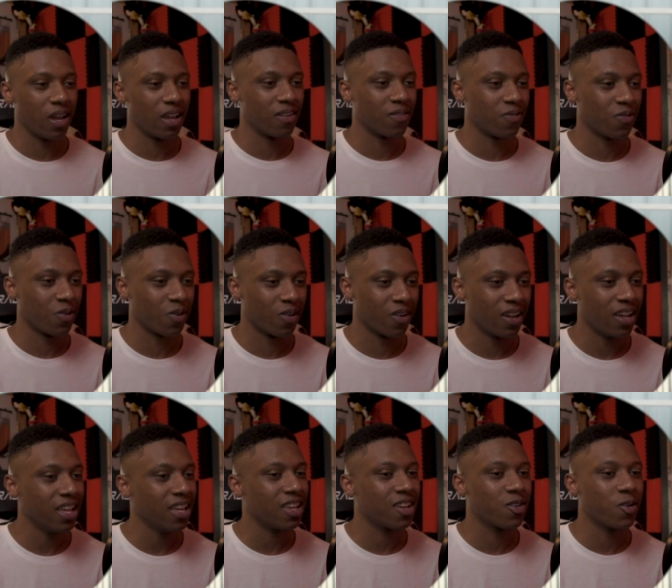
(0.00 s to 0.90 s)
waiting for.
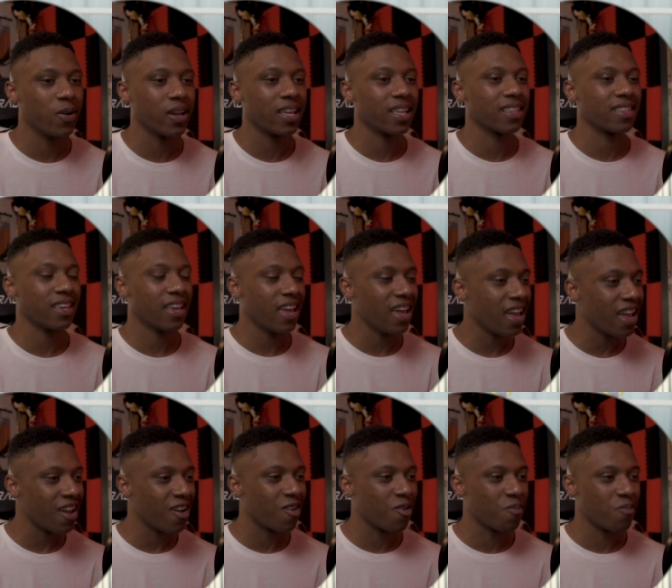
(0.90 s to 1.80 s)
He quick as
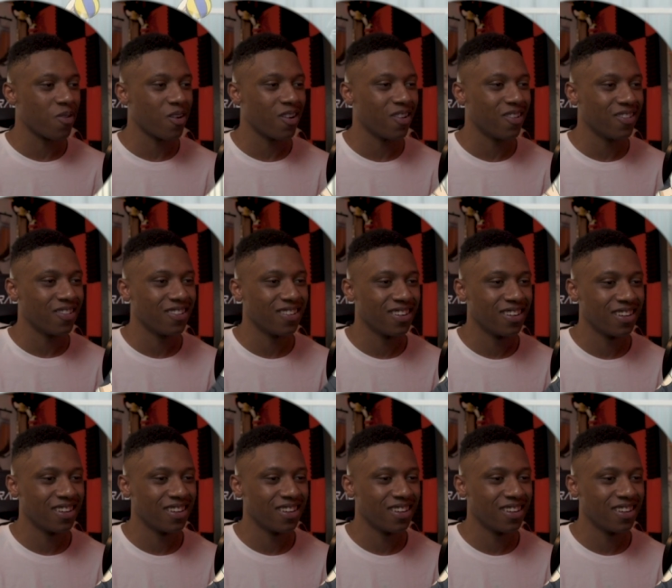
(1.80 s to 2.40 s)
hell, bro.